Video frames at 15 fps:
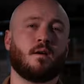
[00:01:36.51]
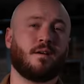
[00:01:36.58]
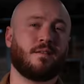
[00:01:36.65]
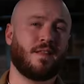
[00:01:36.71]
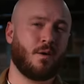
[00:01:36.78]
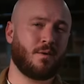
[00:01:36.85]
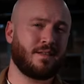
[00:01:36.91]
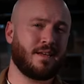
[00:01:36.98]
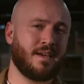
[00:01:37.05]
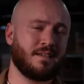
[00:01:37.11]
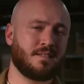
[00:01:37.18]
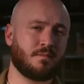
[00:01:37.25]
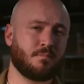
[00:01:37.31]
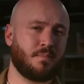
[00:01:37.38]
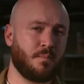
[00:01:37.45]
well have
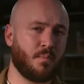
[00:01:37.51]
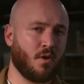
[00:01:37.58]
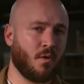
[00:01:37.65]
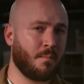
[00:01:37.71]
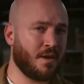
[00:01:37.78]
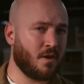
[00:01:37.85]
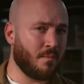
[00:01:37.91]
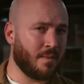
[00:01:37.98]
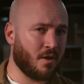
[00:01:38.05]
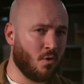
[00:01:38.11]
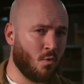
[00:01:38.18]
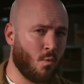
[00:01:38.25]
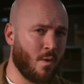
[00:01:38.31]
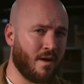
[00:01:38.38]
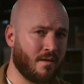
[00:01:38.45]
another question
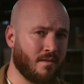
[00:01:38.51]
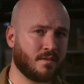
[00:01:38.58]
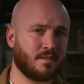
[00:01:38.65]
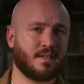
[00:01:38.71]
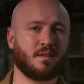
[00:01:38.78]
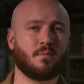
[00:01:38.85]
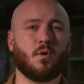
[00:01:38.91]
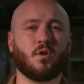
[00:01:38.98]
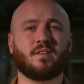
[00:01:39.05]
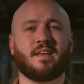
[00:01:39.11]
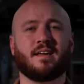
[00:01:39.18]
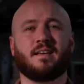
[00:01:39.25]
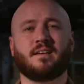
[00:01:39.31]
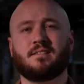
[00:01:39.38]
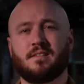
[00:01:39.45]
from Brendan Pierce
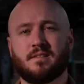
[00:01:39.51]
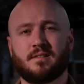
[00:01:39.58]
about